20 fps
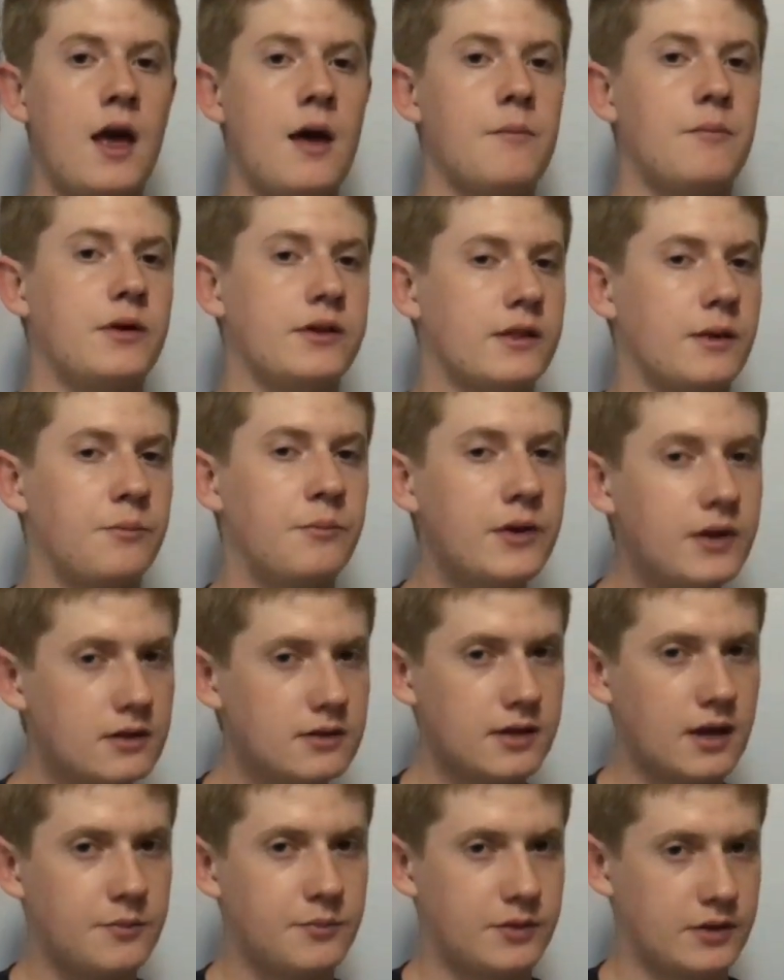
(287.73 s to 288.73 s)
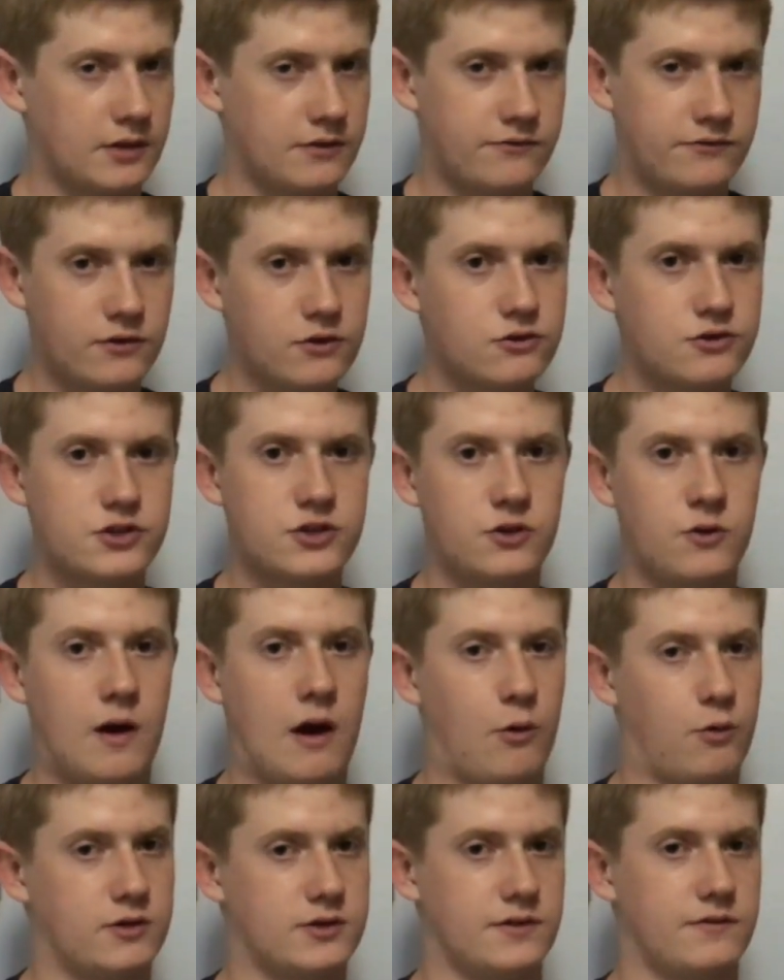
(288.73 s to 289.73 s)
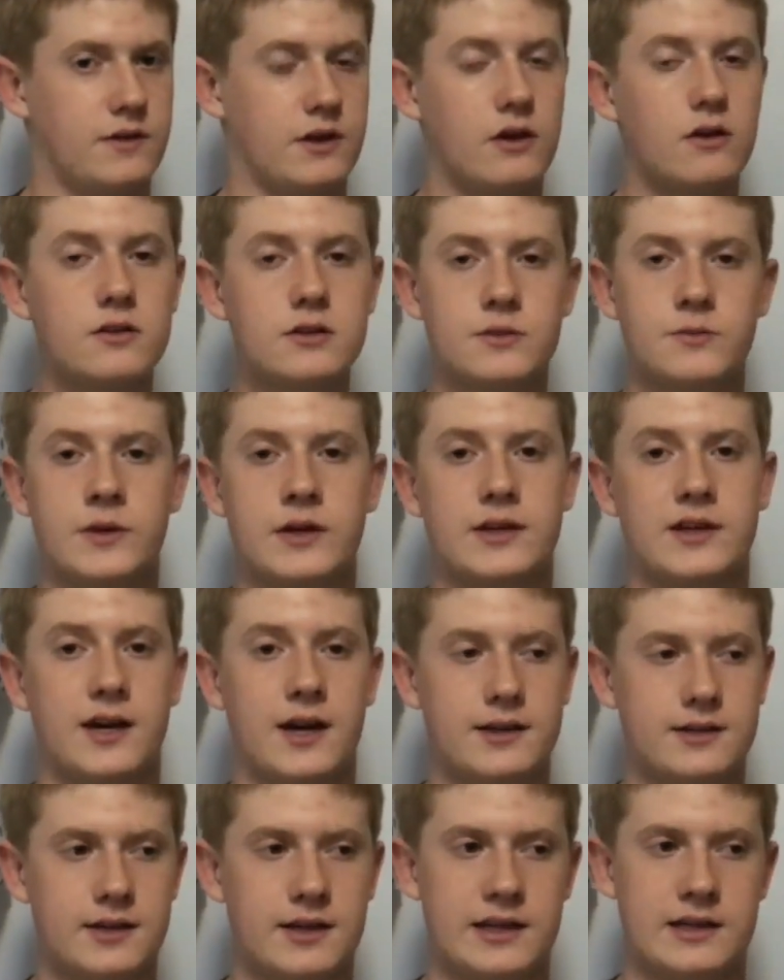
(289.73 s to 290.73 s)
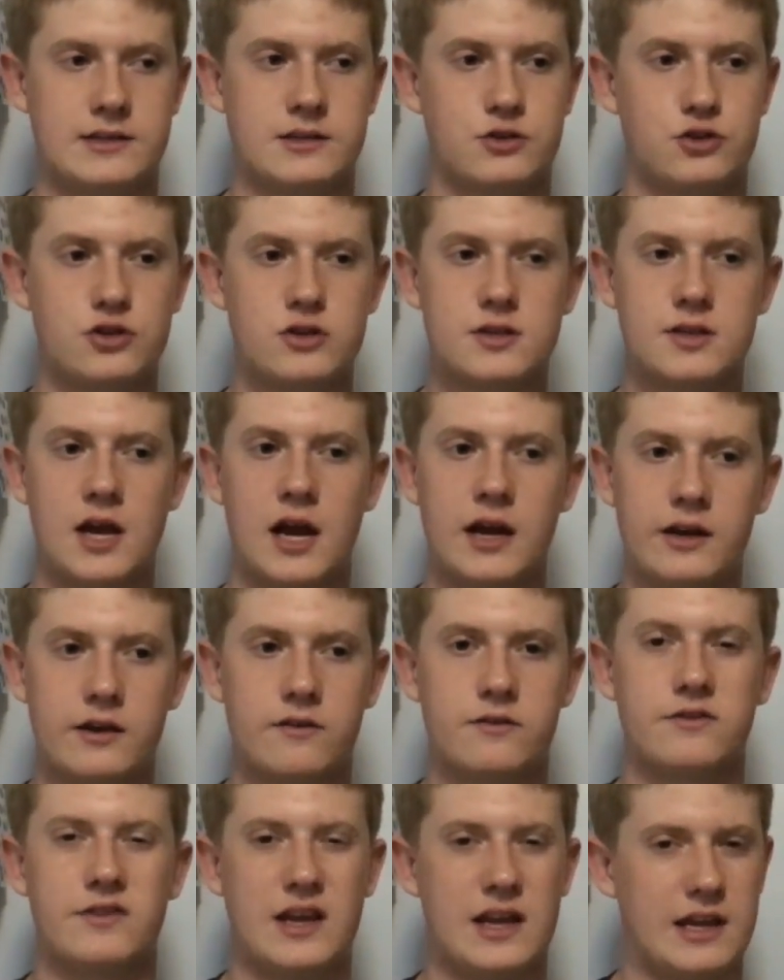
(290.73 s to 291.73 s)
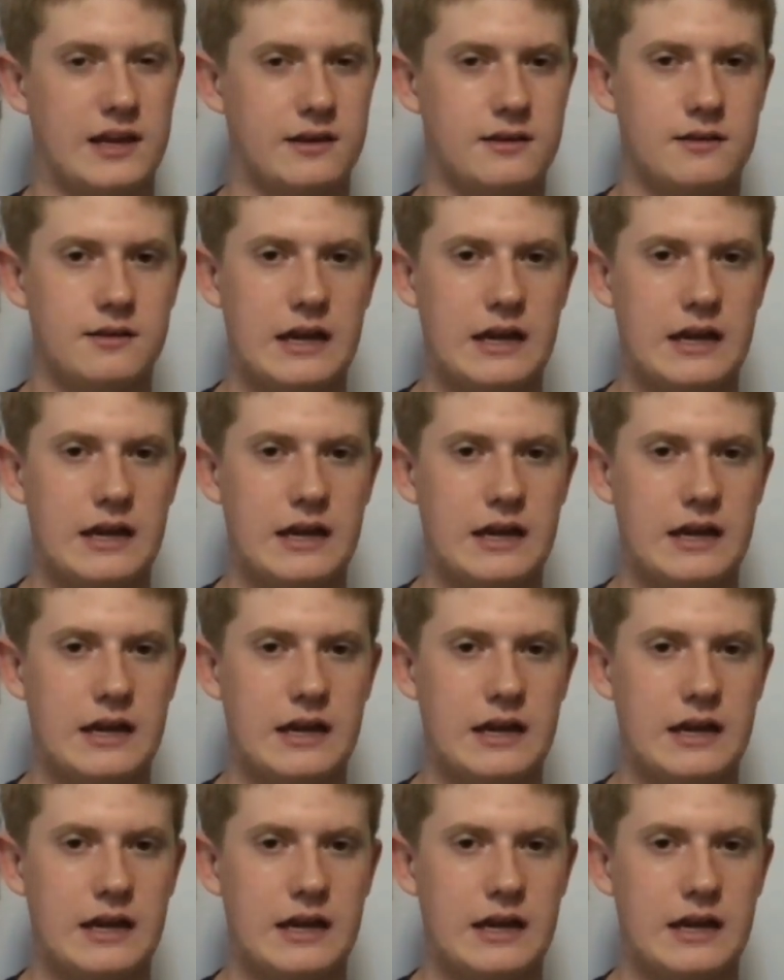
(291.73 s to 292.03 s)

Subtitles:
But the build-up in the first 2 hours of the Ultimate Cut is just kind of, it